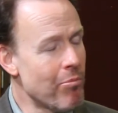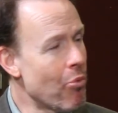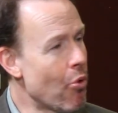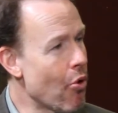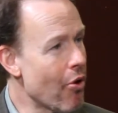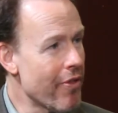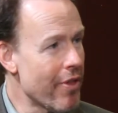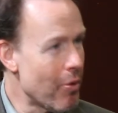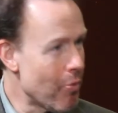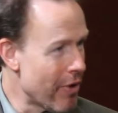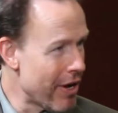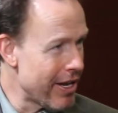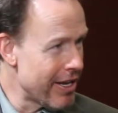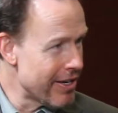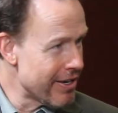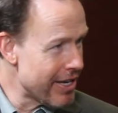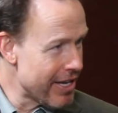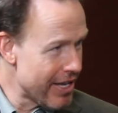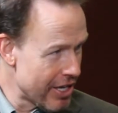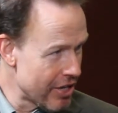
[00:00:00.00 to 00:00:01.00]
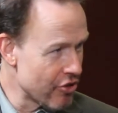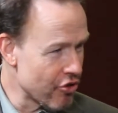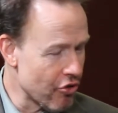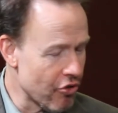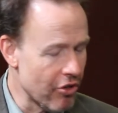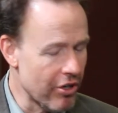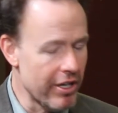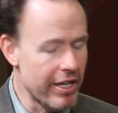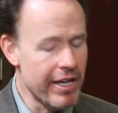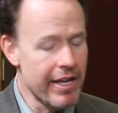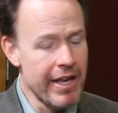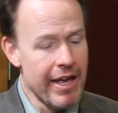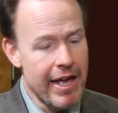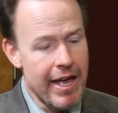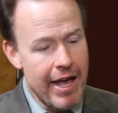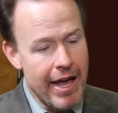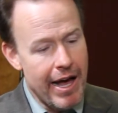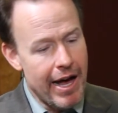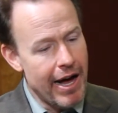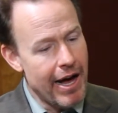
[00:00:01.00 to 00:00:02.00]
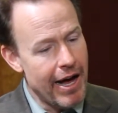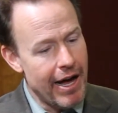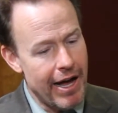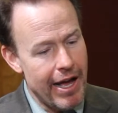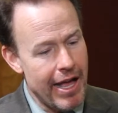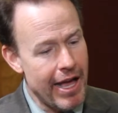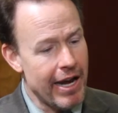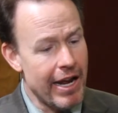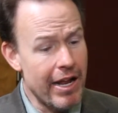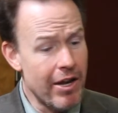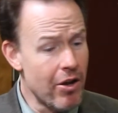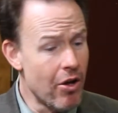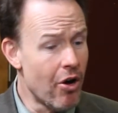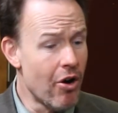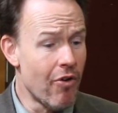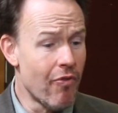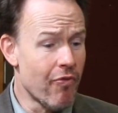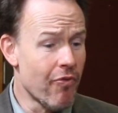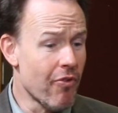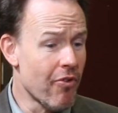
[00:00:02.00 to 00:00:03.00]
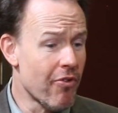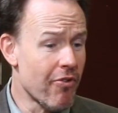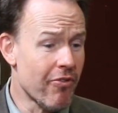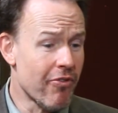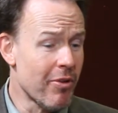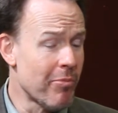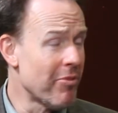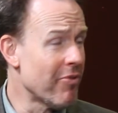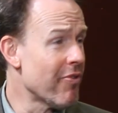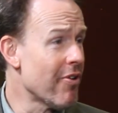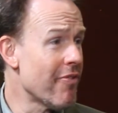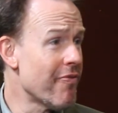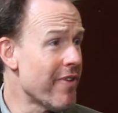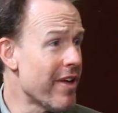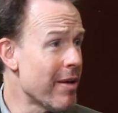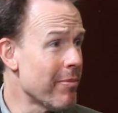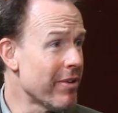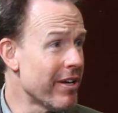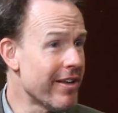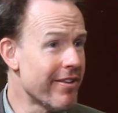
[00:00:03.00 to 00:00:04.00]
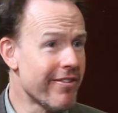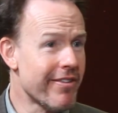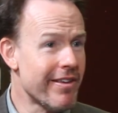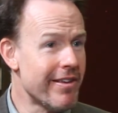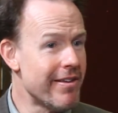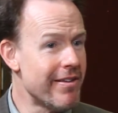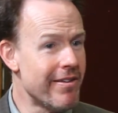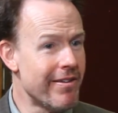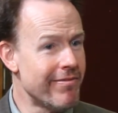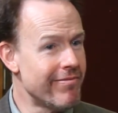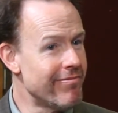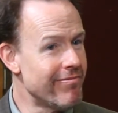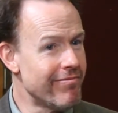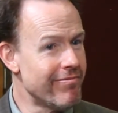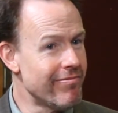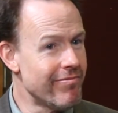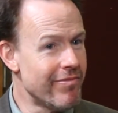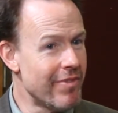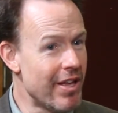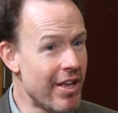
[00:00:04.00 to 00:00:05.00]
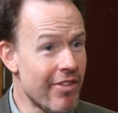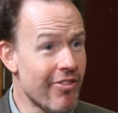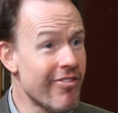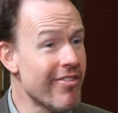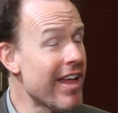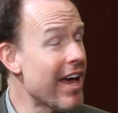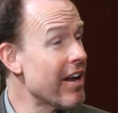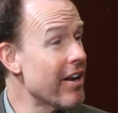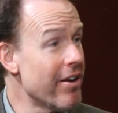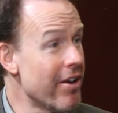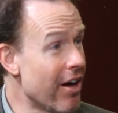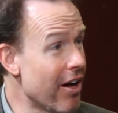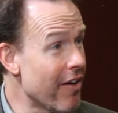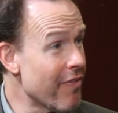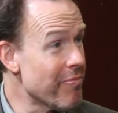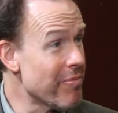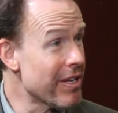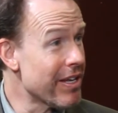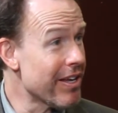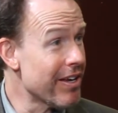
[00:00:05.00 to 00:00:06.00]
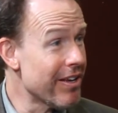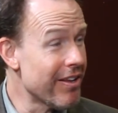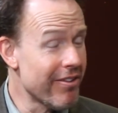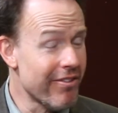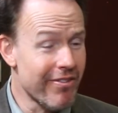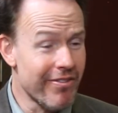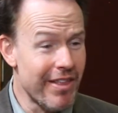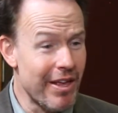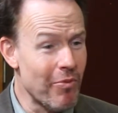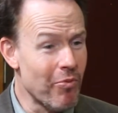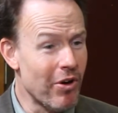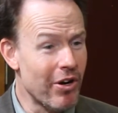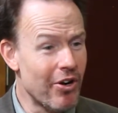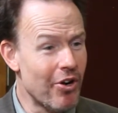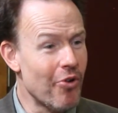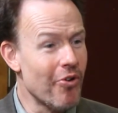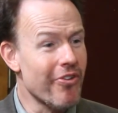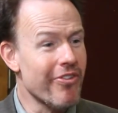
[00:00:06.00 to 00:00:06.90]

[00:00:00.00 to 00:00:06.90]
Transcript: more that went in internally. And I know for some of our families, it's not enough because they want to know